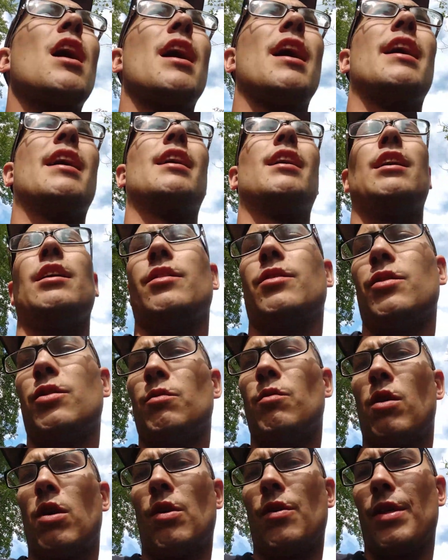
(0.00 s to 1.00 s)
and
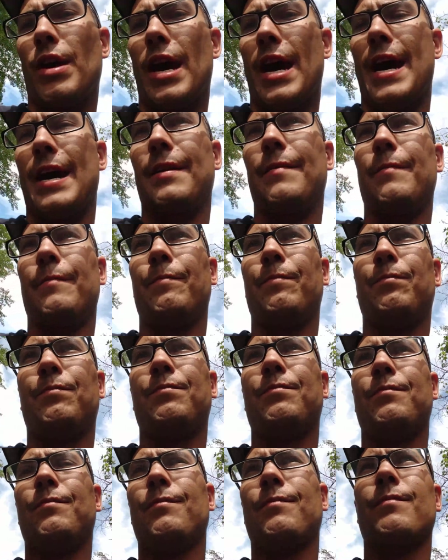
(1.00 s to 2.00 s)
do all that.
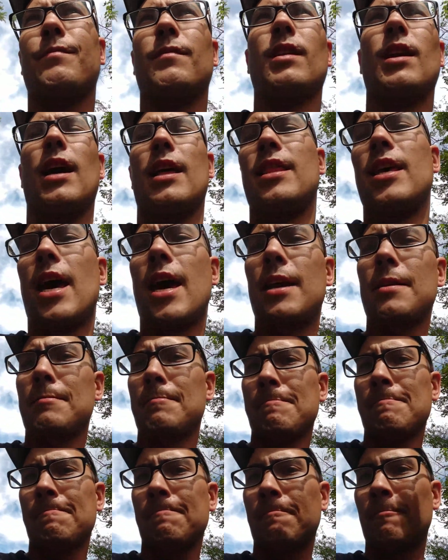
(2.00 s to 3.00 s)
And then
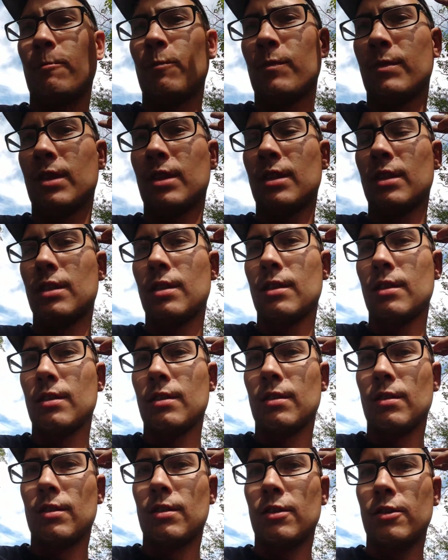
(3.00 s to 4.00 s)

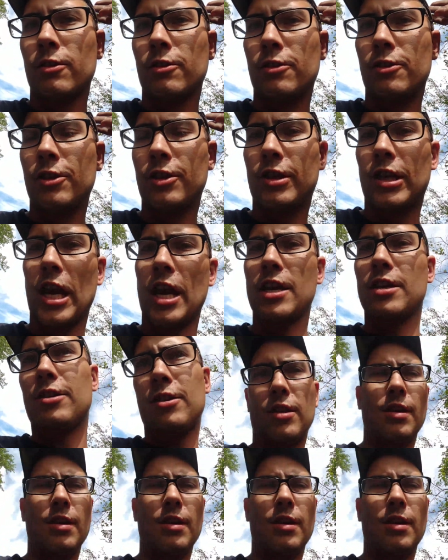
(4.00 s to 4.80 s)
she's getting